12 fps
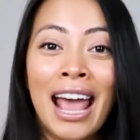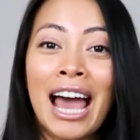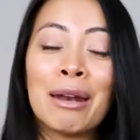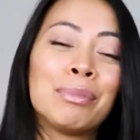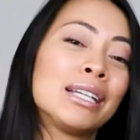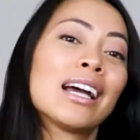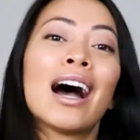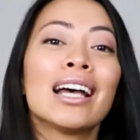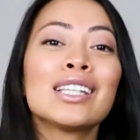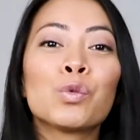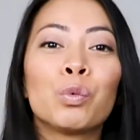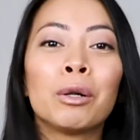And
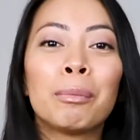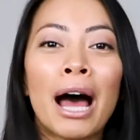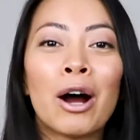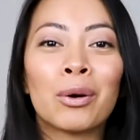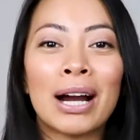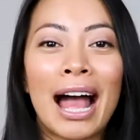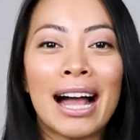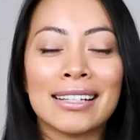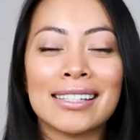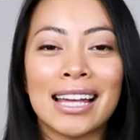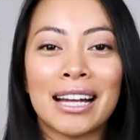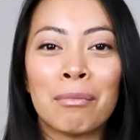because willpower
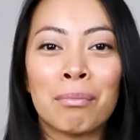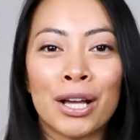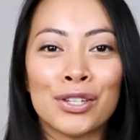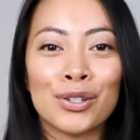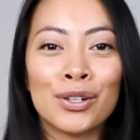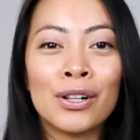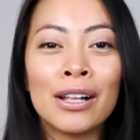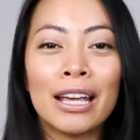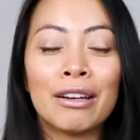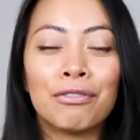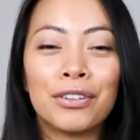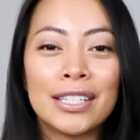acts like a muscle,
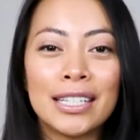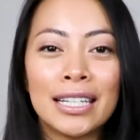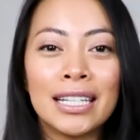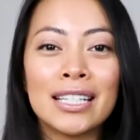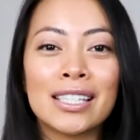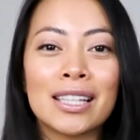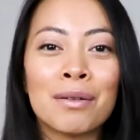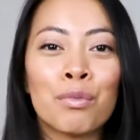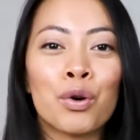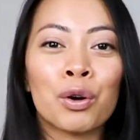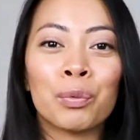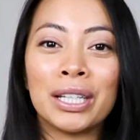it fatigues the
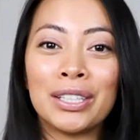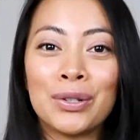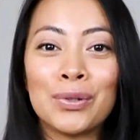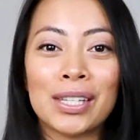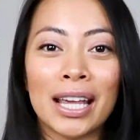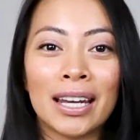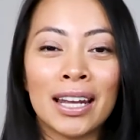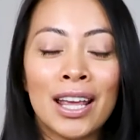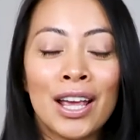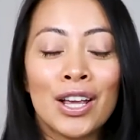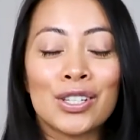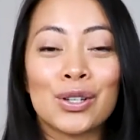more we use it.
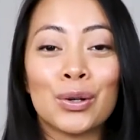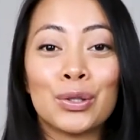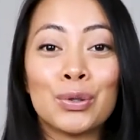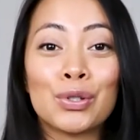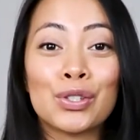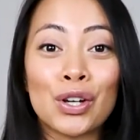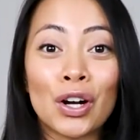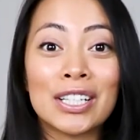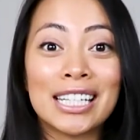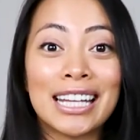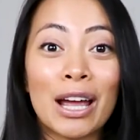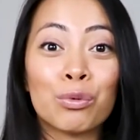So you start
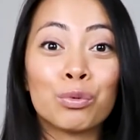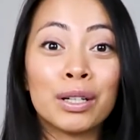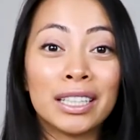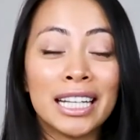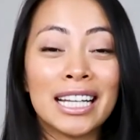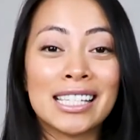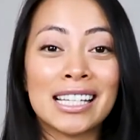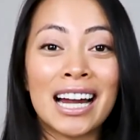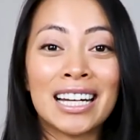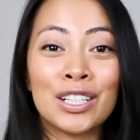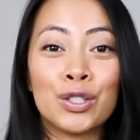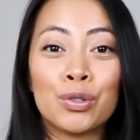to get really
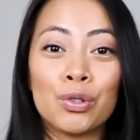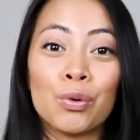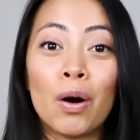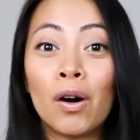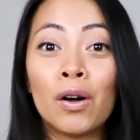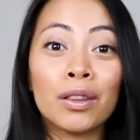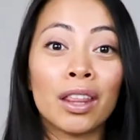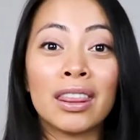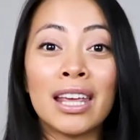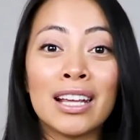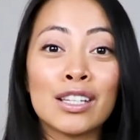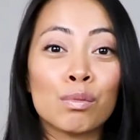excited, you do all the
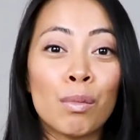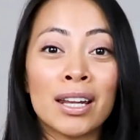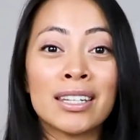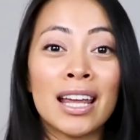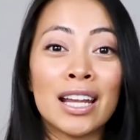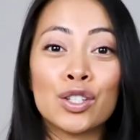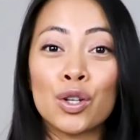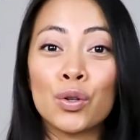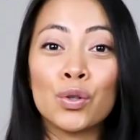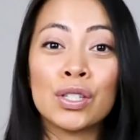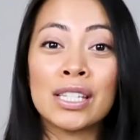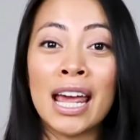things Monday,
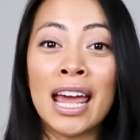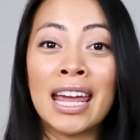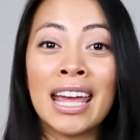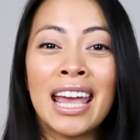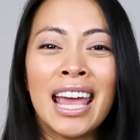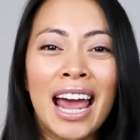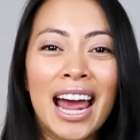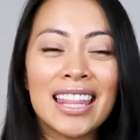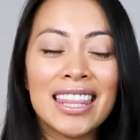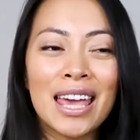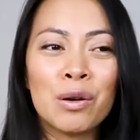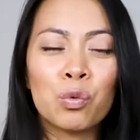Tuesday,
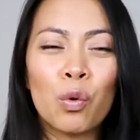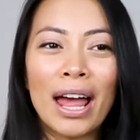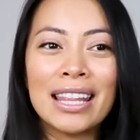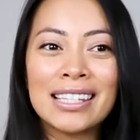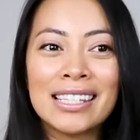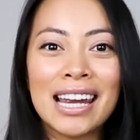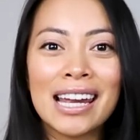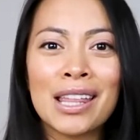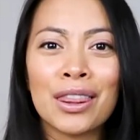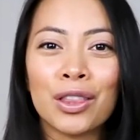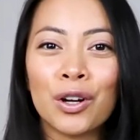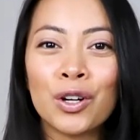and then Wednesday
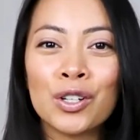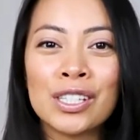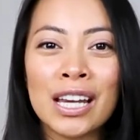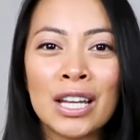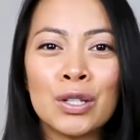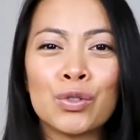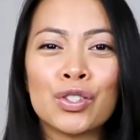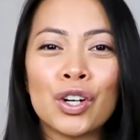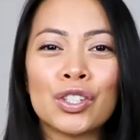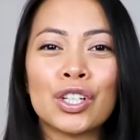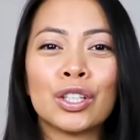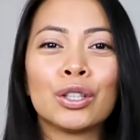and Thursday, you
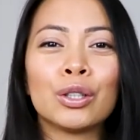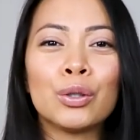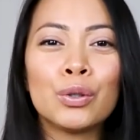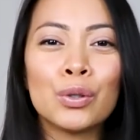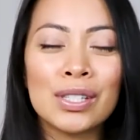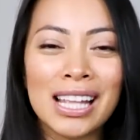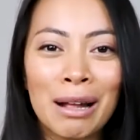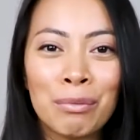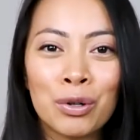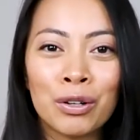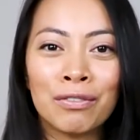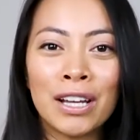start to lose that
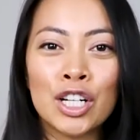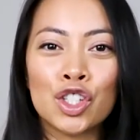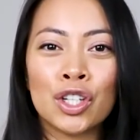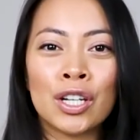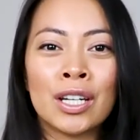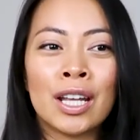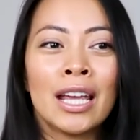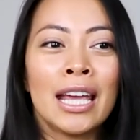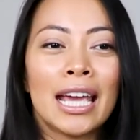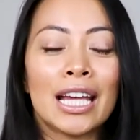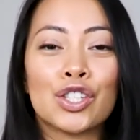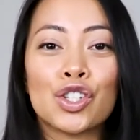motivation.
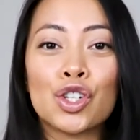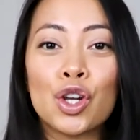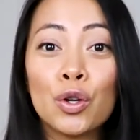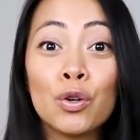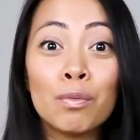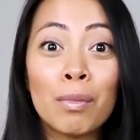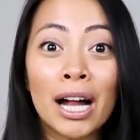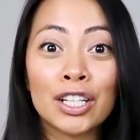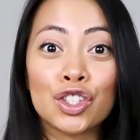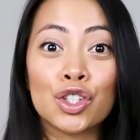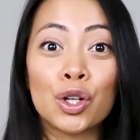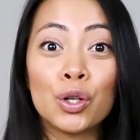It's too
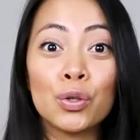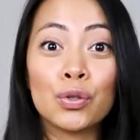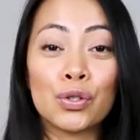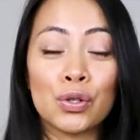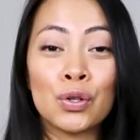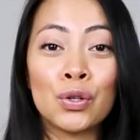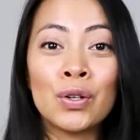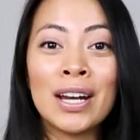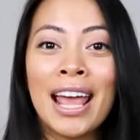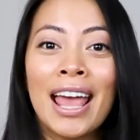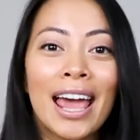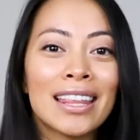much too soon.
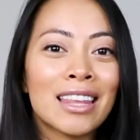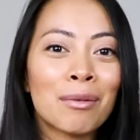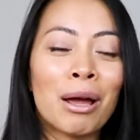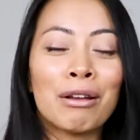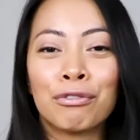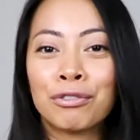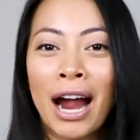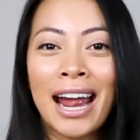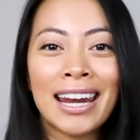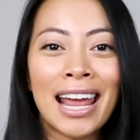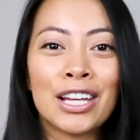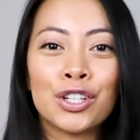And then by
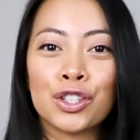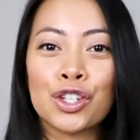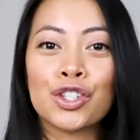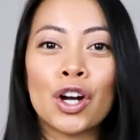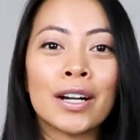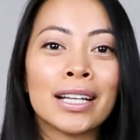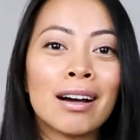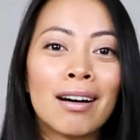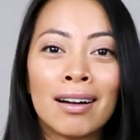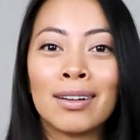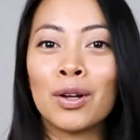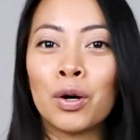Friday, you're starting
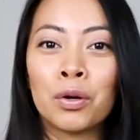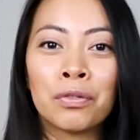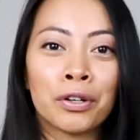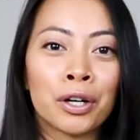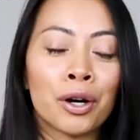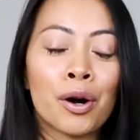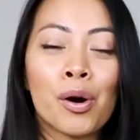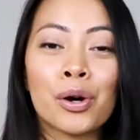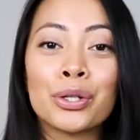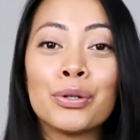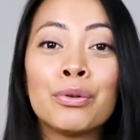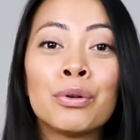all over, or
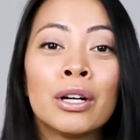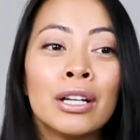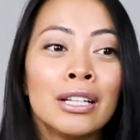you